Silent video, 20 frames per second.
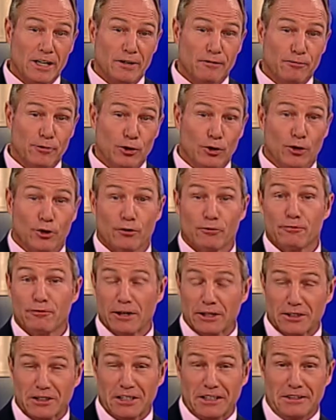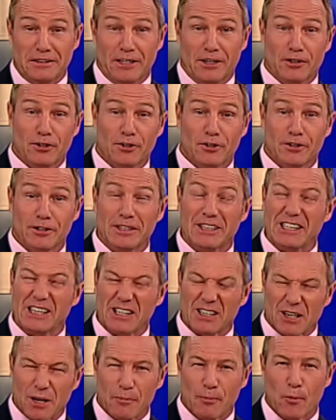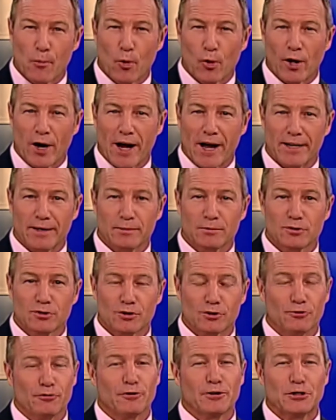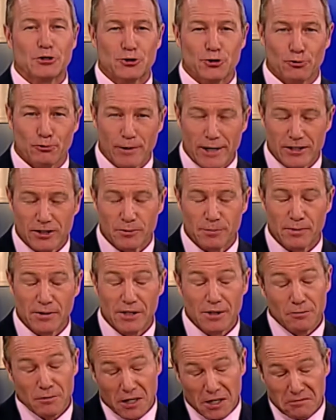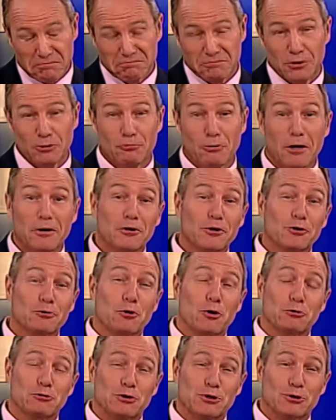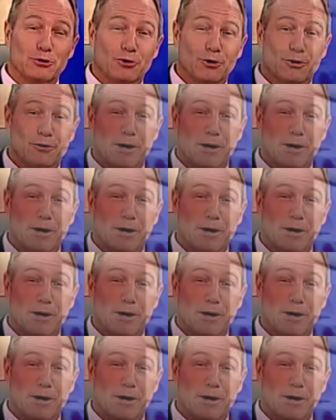If you're fixing dinner and you need a couple more items to finish your recipe, well, you run to the grocery store,